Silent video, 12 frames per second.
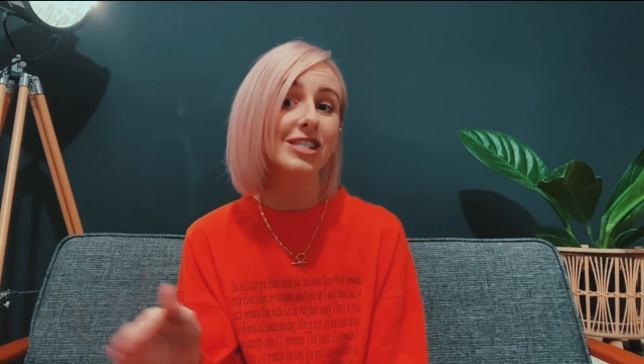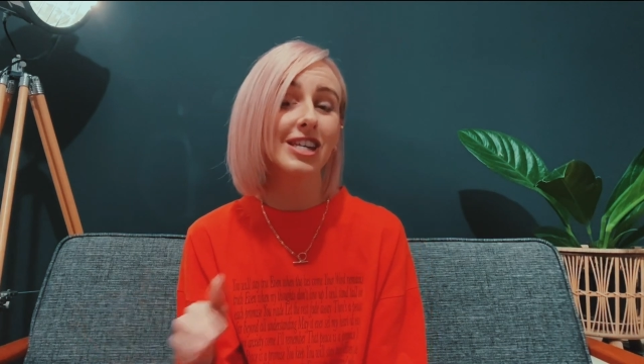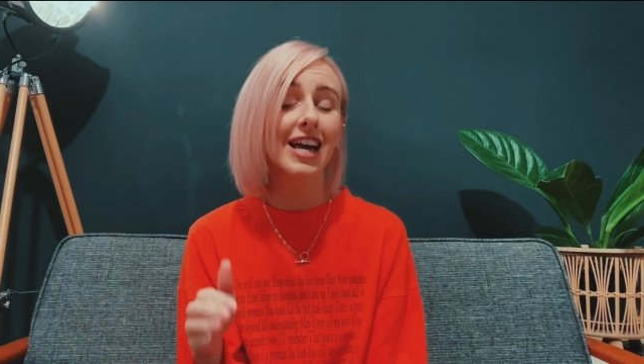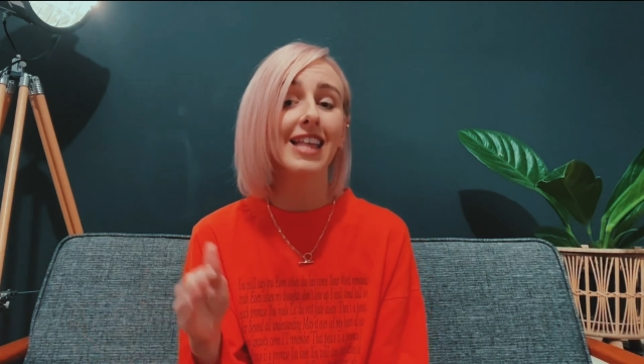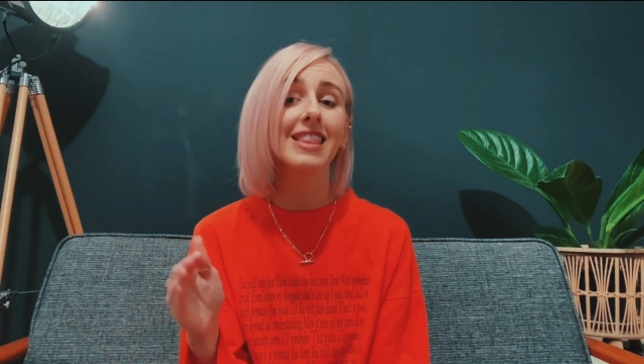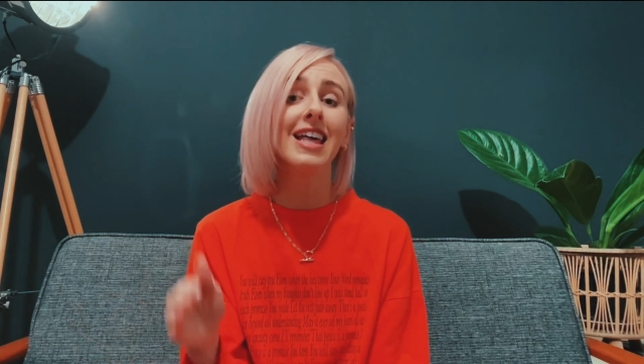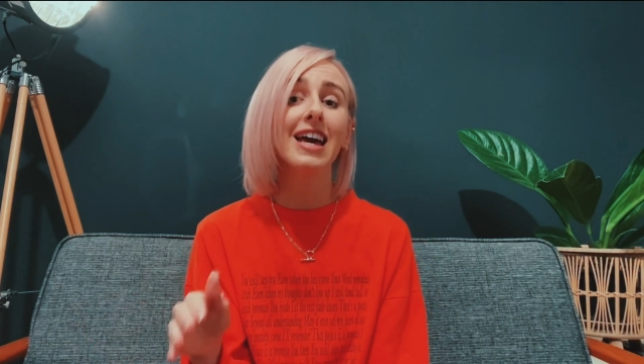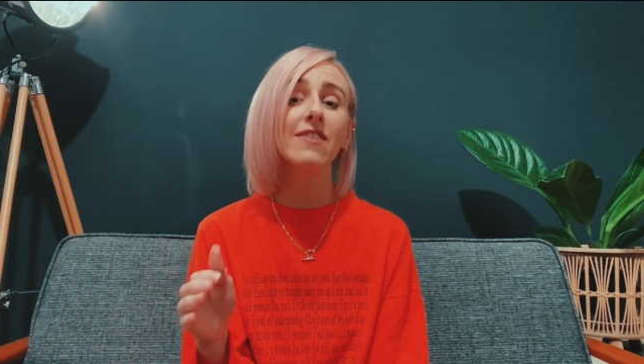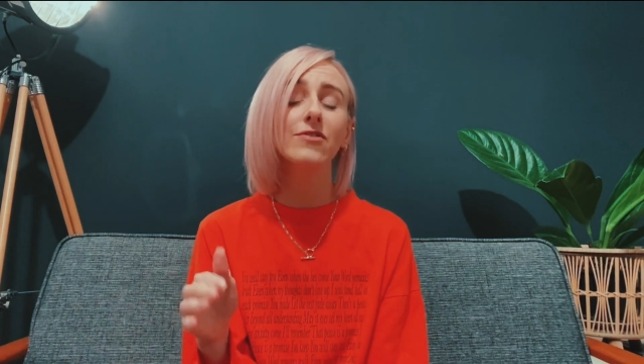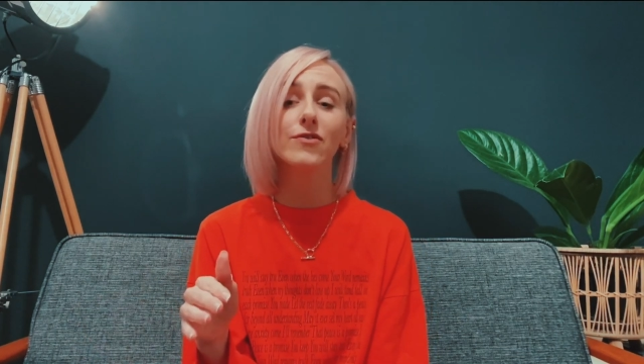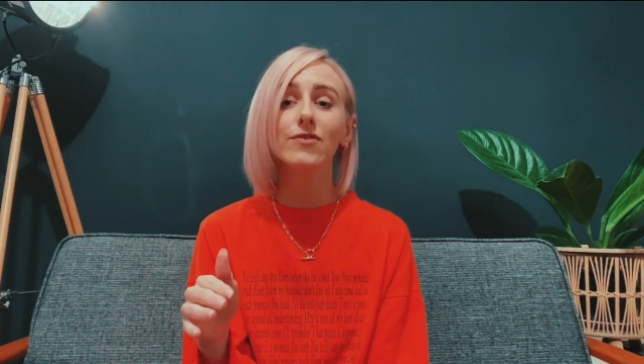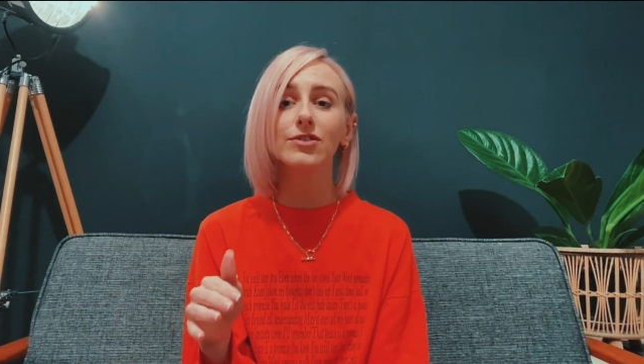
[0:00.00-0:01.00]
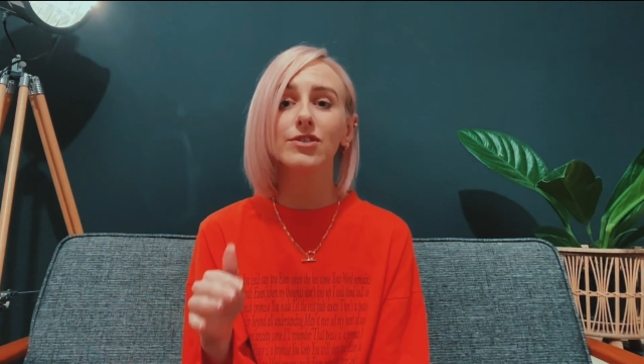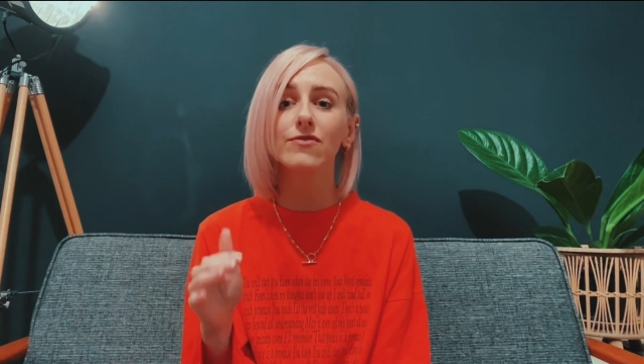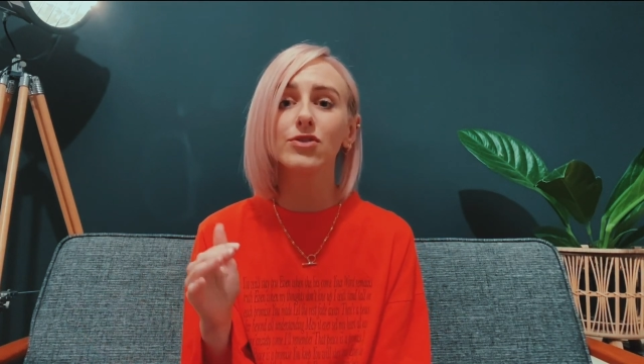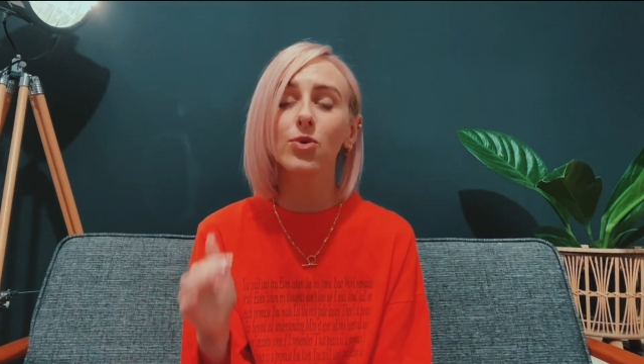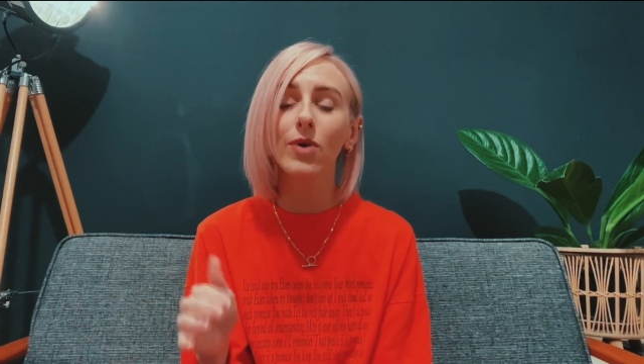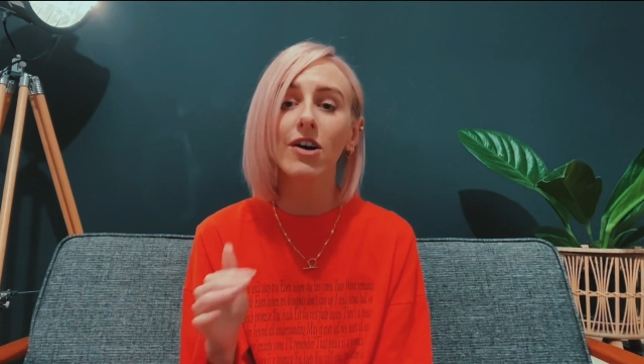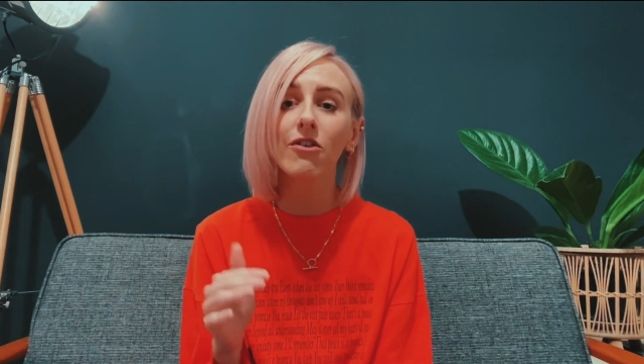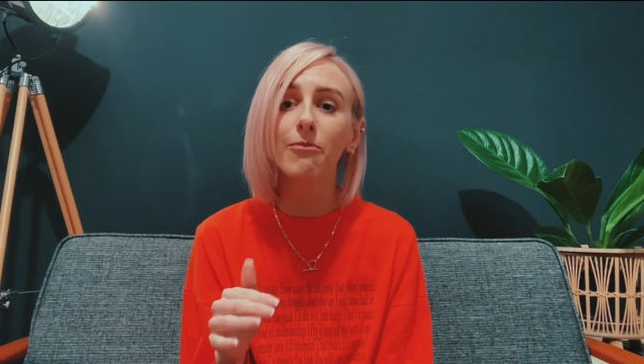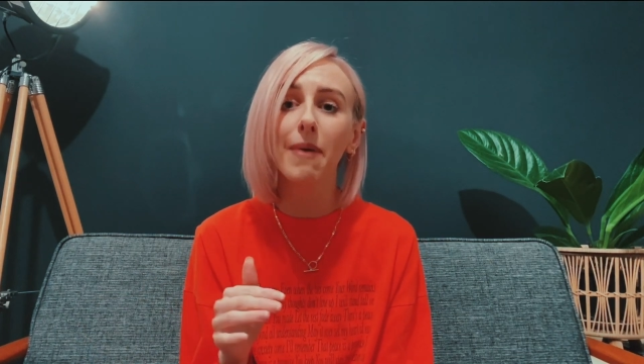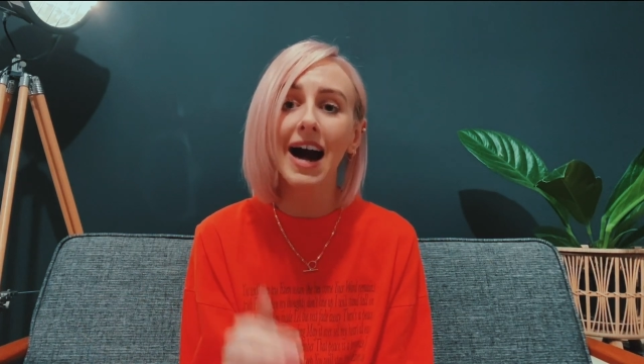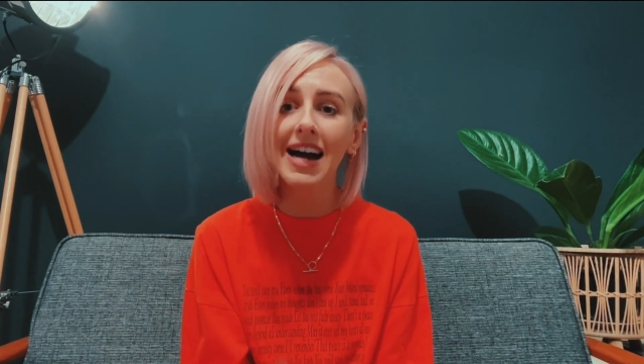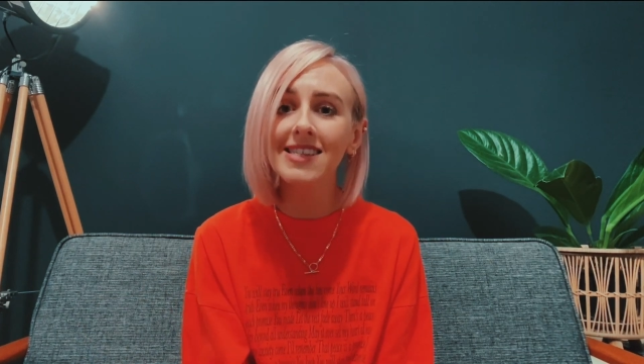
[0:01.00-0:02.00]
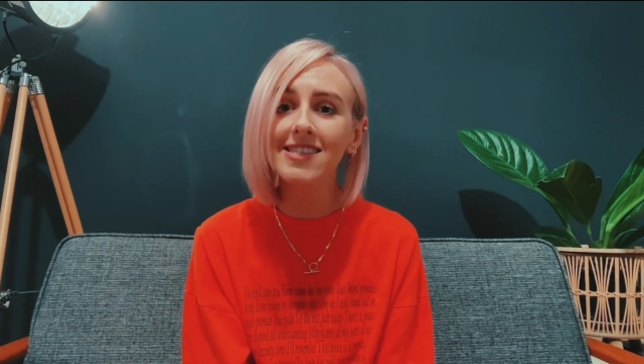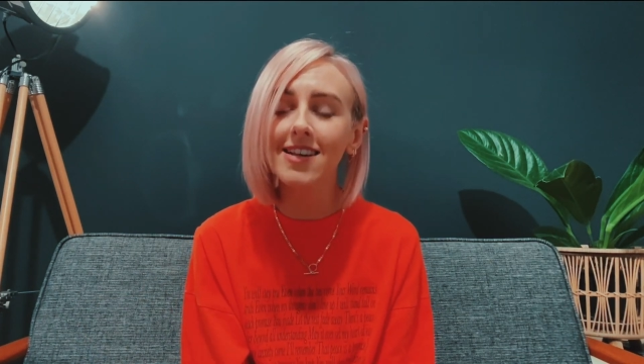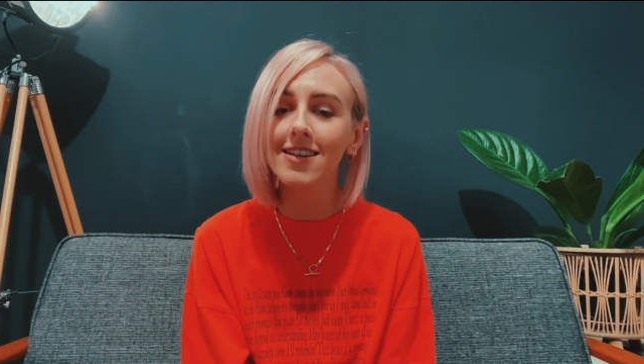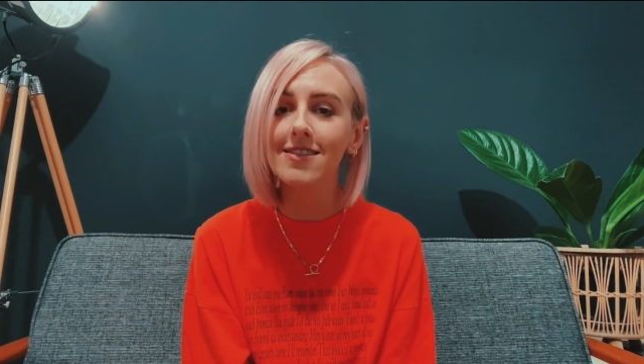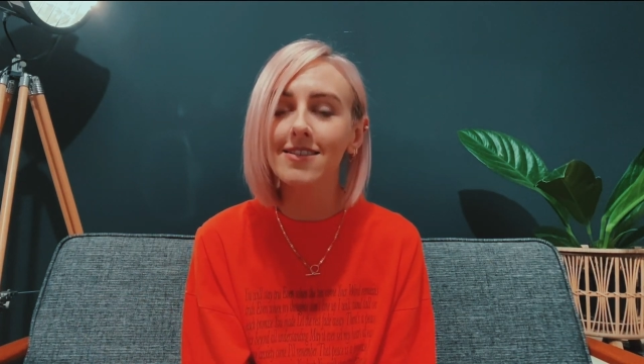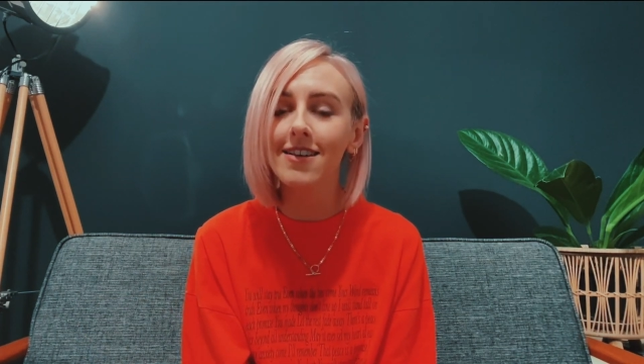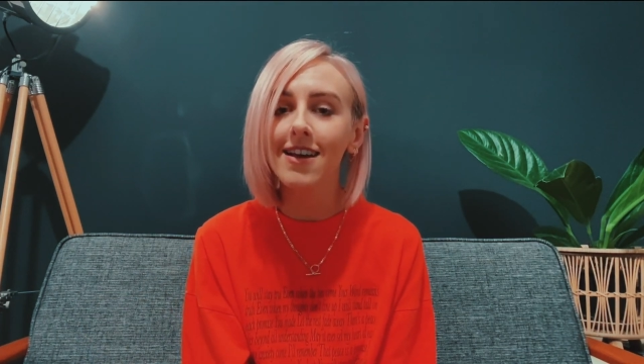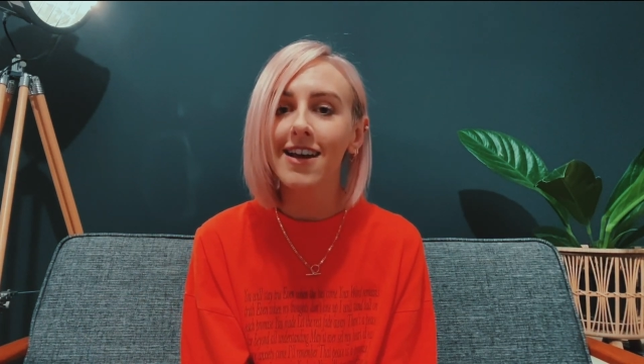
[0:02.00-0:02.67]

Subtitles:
They had leftovers of 12 baskets.